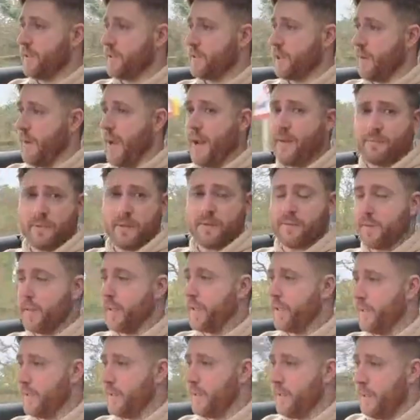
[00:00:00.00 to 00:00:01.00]
so
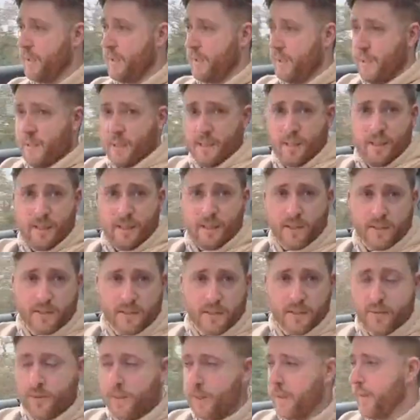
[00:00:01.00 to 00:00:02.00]
everything is
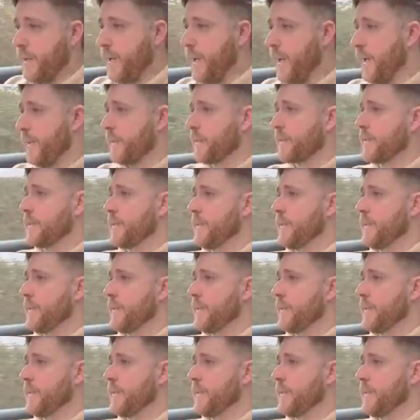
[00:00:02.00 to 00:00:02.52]
doing that,